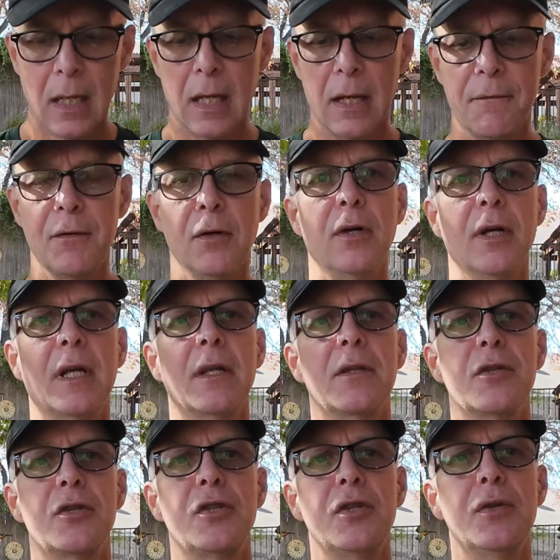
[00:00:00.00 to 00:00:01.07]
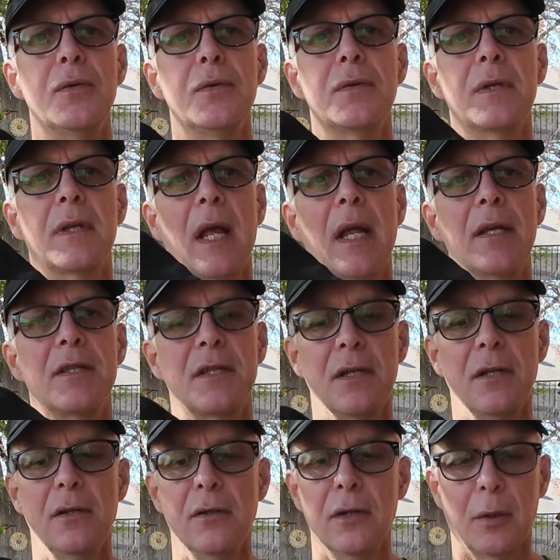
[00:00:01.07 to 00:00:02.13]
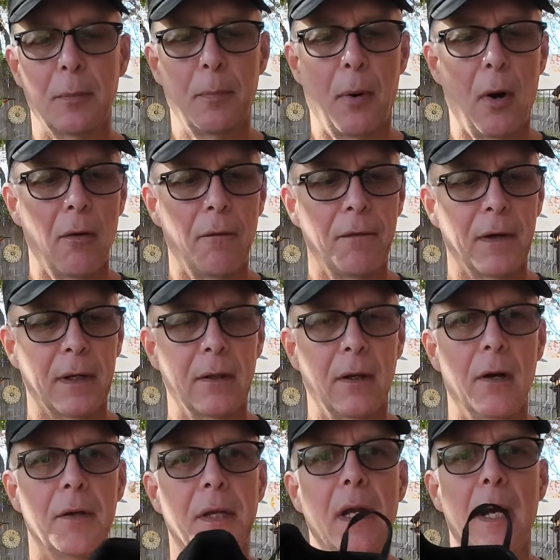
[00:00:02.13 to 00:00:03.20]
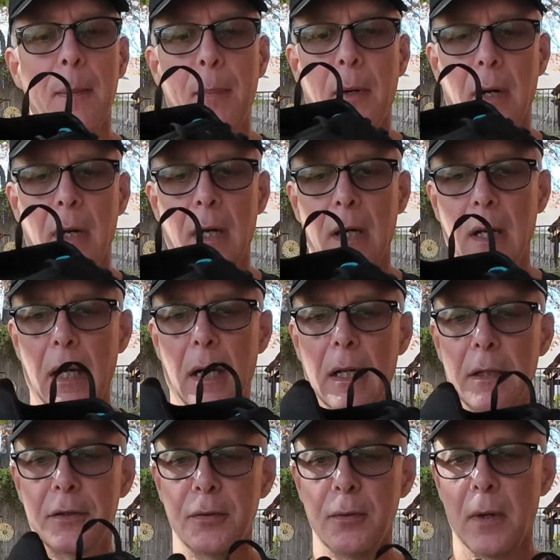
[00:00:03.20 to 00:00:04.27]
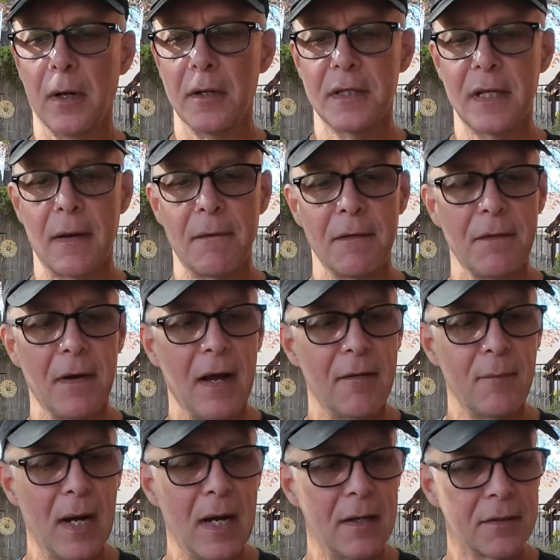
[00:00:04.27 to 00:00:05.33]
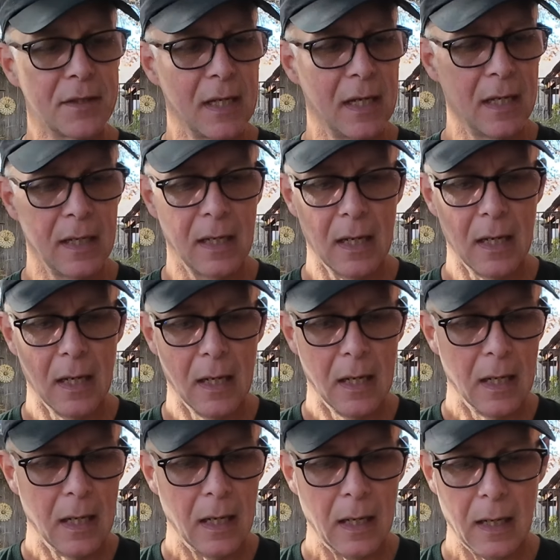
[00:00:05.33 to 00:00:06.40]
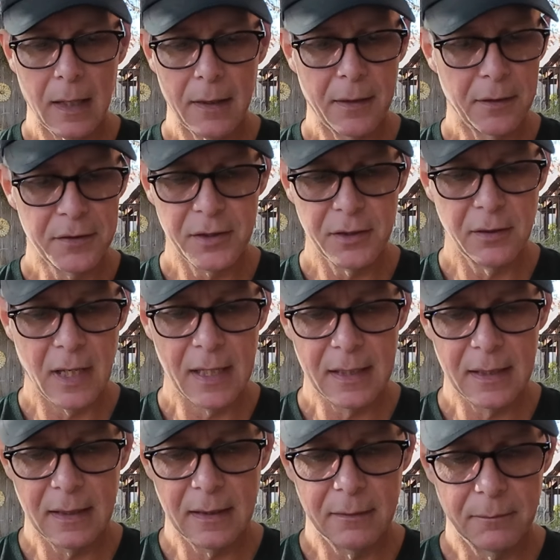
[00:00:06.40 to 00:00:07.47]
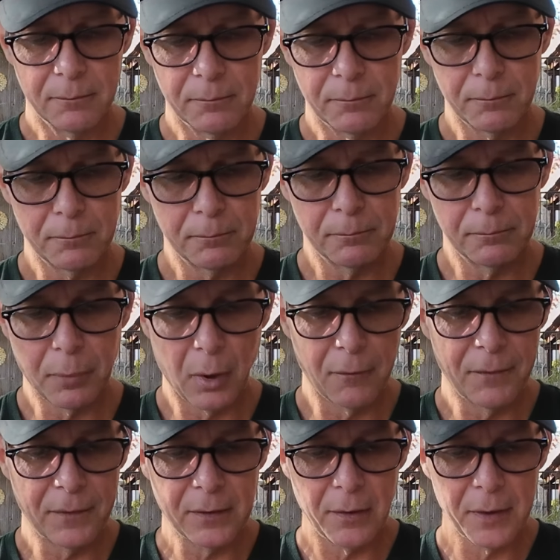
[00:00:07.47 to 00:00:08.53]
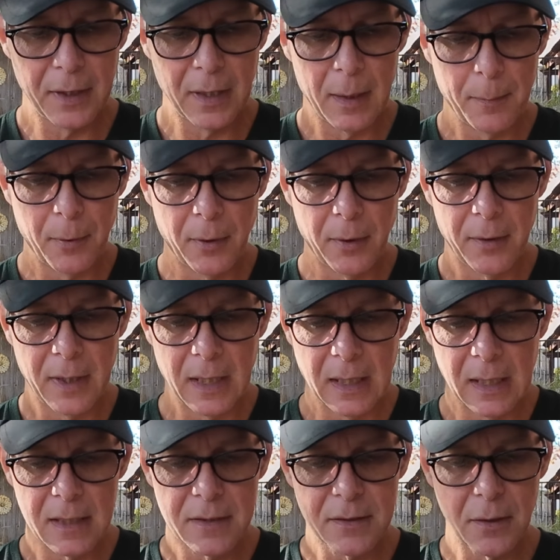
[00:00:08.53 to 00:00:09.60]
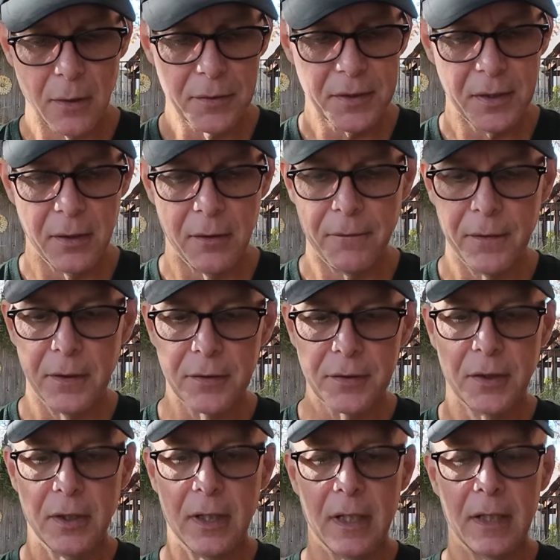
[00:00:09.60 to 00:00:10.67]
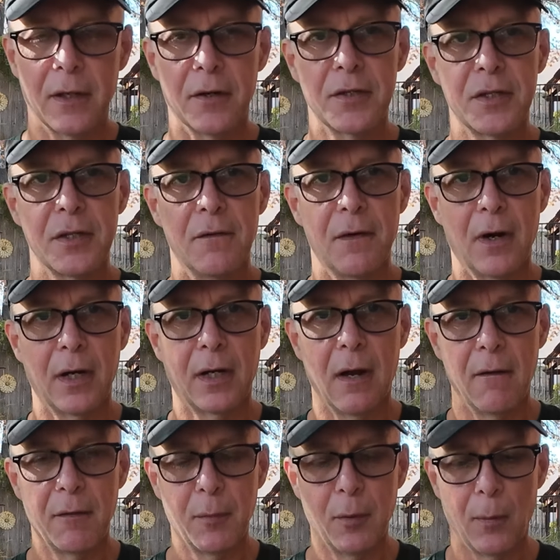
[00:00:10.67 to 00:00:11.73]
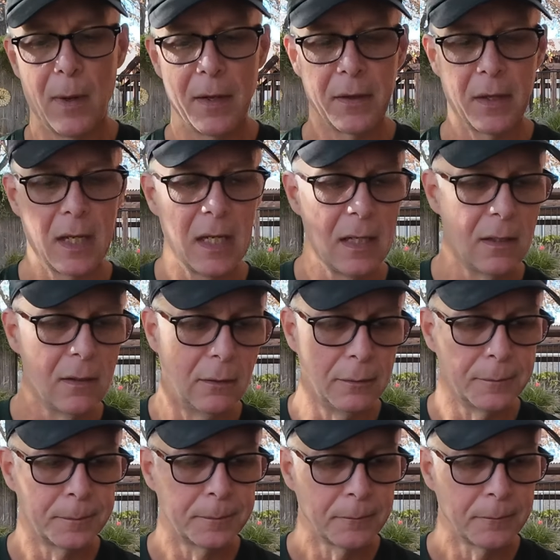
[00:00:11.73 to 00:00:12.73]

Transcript: if you look at the shoes, they still look perfect on the upper. Uh, 275 miles in, uh, they're still uh, perfect on the upper. The insole still feels good. They're still very comfortable around the heel.